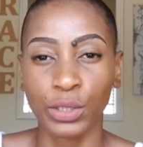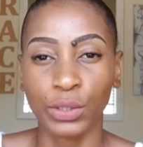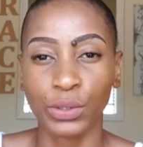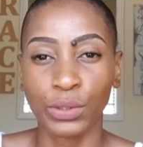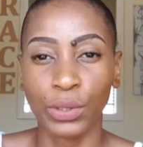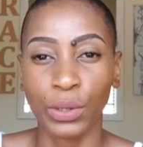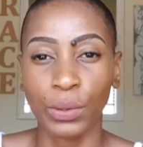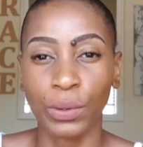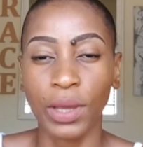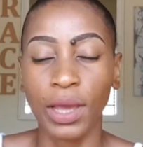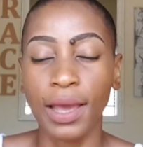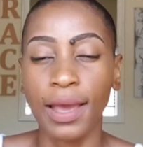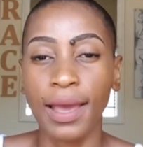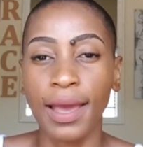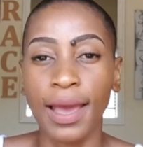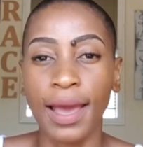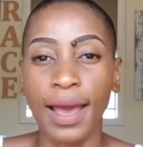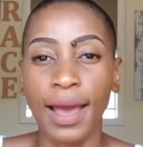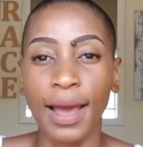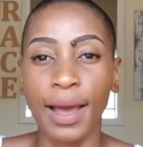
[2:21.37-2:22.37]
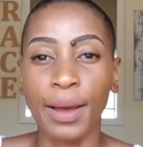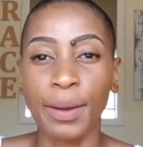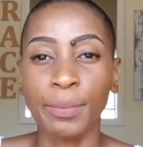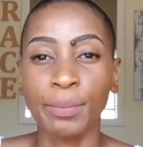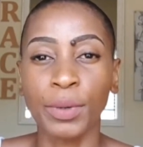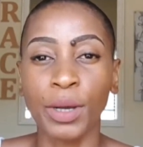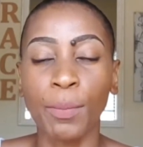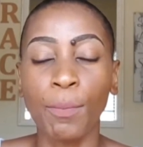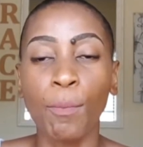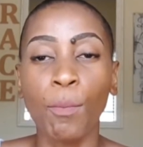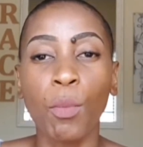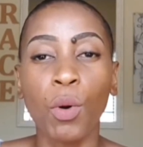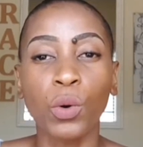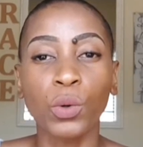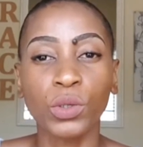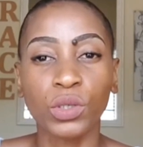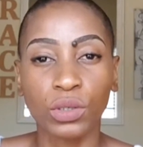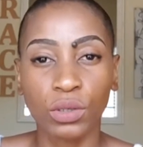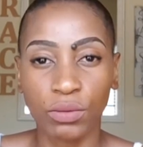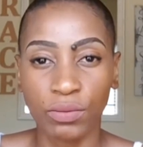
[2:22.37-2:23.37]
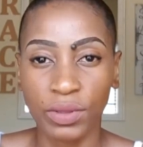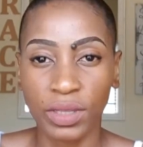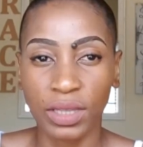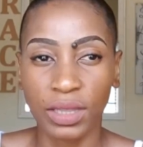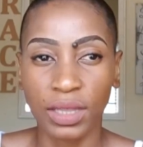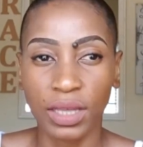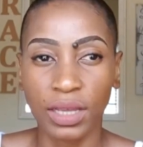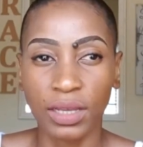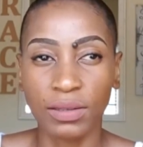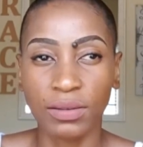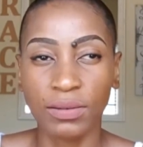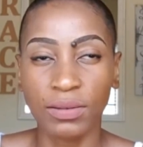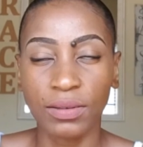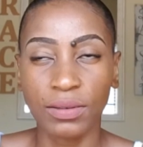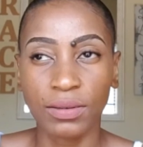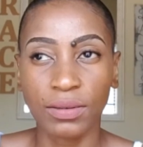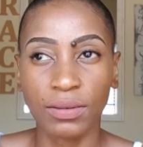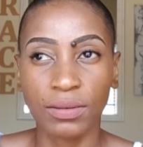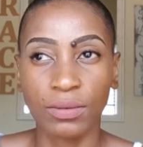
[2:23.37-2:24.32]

So most of the things,